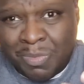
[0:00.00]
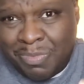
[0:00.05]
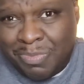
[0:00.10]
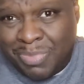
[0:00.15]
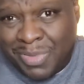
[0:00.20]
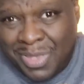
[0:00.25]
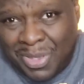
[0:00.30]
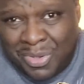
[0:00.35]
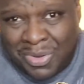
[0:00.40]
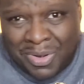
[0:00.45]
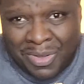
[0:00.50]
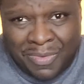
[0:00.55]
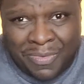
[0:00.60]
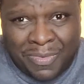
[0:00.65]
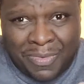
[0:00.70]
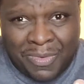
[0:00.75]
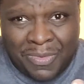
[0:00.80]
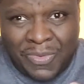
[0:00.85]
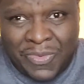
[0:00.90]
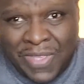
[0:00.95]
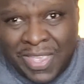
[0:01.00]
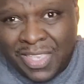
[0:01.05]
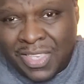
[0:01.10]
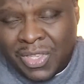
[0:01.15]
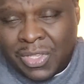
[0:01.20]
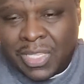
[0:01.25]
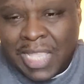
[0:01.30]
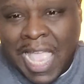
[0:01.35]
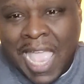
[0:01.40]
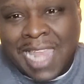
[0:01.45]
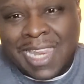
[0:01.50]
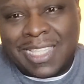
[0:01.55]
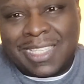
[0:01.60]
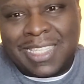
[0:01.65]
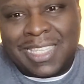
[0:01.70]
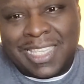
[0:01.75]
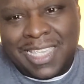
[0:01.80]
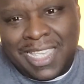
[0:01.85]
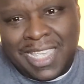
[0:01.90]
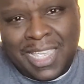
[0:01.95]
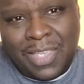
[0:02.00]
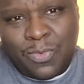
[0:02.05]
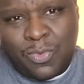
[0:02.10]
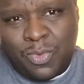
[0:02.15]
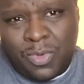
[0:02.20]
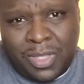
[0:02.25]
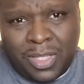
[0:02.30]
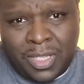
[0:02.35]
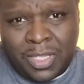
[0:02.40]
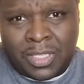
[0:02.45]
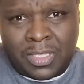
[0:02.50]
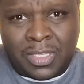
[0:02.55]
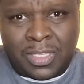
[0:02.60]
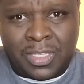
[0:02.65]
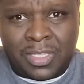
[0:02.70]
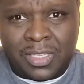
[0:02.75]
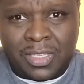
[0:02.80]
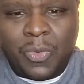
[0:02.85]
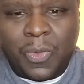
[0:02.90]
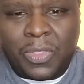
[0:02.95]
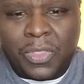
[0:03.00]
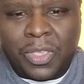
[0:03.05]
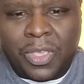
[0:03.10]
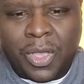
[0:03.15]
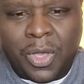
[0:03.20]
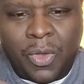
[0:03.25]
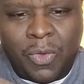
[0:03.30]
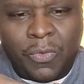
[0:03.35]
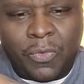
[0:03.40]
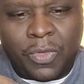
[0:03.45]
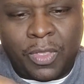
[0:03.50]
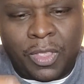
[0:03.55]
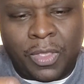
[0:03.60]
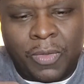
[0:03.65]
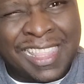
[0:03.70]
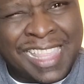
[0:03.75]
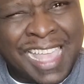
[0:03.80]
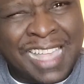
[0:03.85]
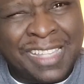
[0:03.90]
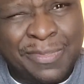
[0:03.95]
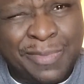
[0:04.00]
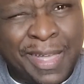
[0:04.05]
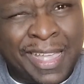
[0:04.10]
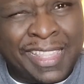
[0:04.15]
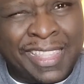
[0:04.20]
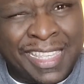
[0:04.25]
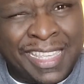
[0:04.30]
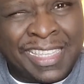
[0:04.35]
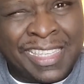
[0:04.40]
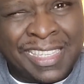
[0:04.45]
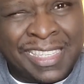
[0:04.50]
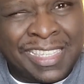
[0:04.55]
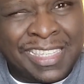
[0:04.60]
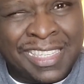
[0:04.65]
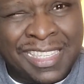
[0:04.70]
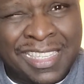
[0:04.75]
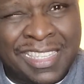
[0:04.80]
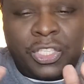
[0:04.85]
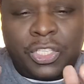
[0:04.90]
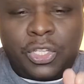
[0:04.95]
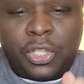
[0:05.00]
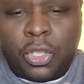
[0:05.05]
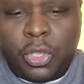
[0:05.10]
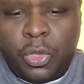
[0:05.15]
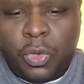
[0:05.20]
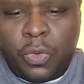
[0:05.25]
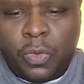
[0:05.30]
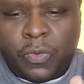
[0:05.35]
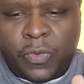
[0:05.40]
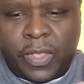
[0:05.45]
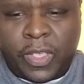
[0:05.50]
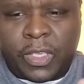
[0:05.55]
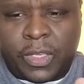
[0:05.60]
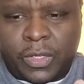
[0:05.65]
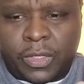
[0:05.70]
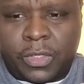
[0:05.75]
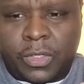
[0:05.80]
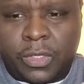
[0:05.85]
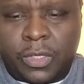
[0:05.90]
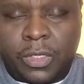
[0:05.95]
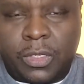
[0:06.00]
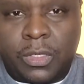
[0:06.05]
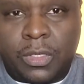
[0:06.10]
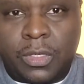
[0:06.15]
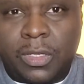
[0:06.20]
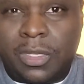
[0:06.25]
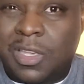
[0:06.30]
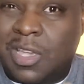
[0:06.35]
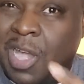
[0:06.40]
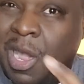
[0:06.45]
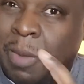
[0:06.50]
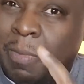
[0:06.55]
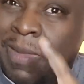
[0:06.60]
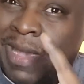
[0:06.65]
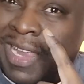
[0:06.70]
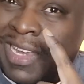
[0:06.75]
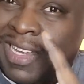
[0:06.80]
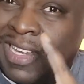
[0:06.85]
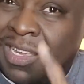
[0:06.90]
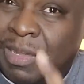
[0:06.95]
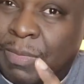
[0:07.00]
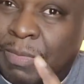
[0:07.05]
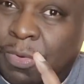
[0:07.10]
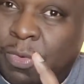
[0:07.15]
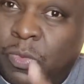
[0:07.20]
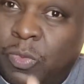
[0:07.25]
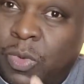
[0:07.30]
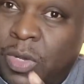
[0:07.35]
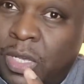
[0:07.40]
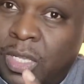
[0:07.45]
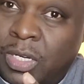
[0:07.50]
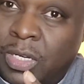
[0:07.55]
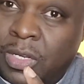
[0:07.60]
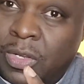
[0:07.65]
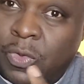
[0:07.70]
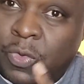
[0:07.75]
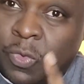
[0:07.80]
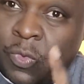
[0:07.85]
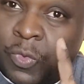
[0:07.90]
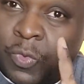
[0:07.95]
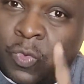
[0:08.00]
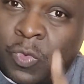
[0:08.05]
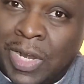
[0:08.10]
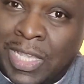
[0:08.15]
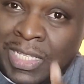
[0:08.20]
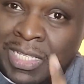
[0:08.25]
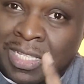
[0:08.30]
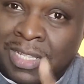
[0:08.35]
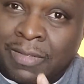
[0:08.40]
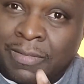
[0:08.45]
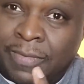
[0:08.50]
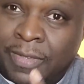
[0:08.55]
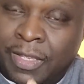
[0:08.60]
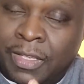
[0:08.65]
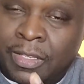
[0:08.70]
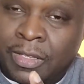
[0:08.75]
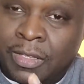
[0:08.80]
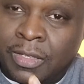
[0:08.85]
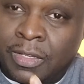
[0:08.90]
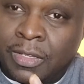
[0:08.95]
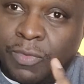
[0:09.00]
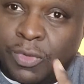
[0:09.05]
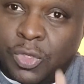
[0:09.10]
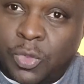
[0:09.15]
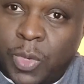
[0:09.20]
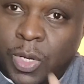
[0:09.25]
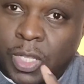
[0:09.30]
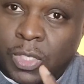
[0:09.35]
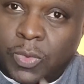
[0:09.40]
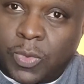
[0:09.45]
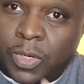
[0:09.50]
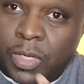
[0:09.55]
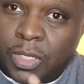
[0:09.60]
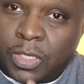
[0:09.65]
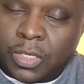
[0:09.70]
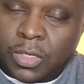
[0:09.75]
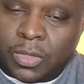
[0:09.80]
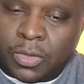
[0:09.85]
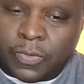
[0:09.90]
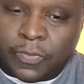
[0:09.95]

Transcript: beautiful figures, and it's King Woods with Kofi. That's why these two figures are my number one wrestling figure for 2022.